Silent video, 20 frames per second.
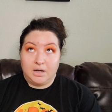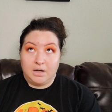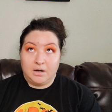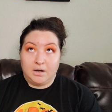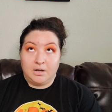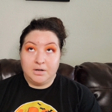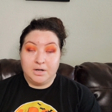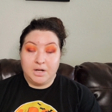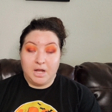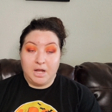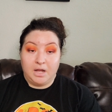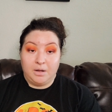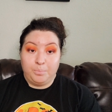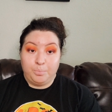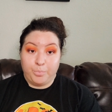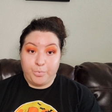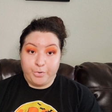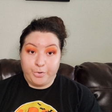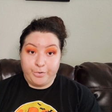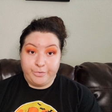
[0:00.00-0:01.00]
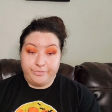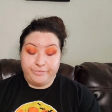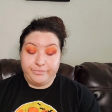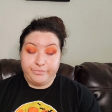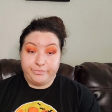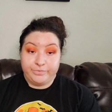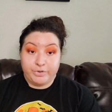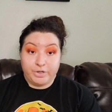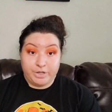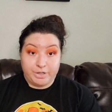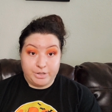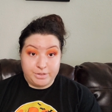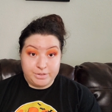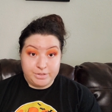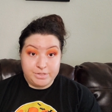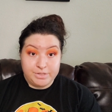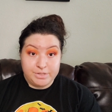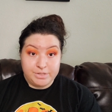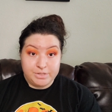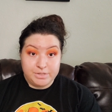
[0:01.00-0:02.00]
on April
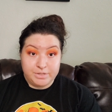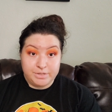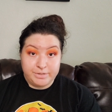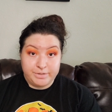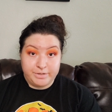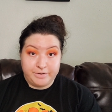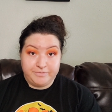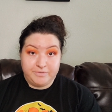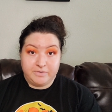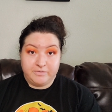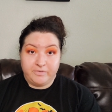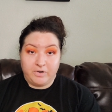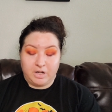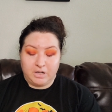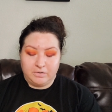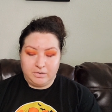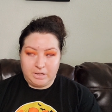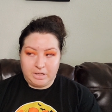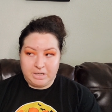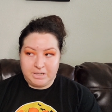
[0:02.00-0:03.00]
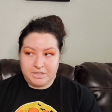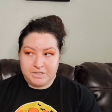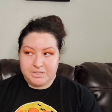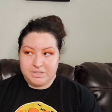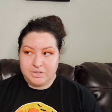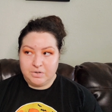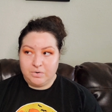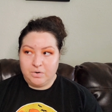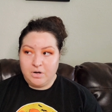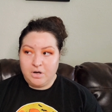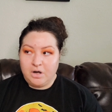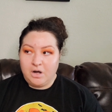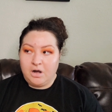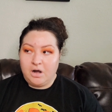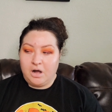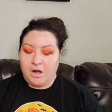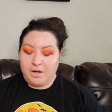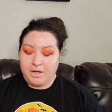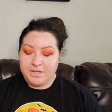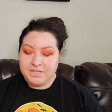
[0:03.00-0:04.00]
1st of the following year. So
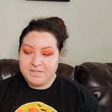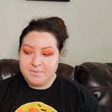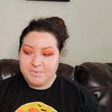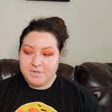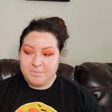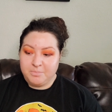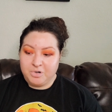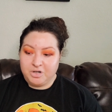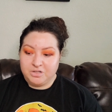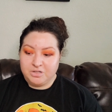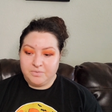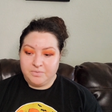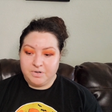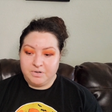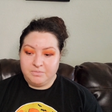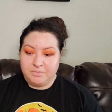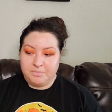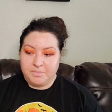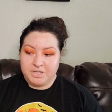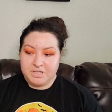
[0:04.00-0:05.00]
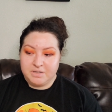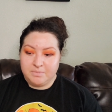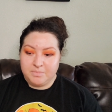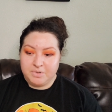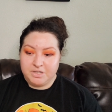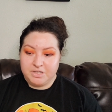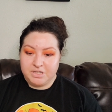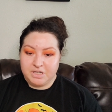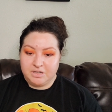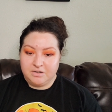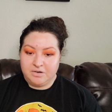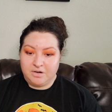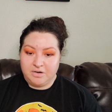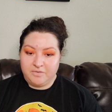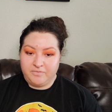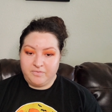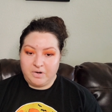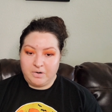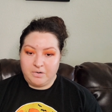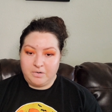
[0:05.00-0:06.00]
August, September, October, November, December, January,
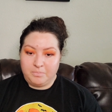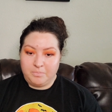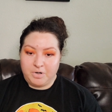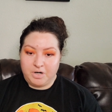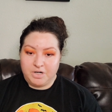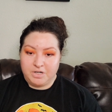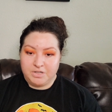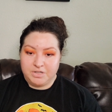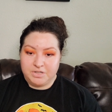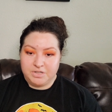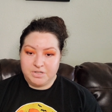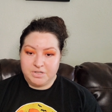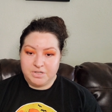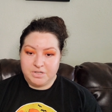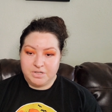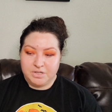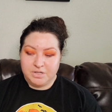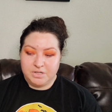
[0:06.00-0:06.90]
February, March.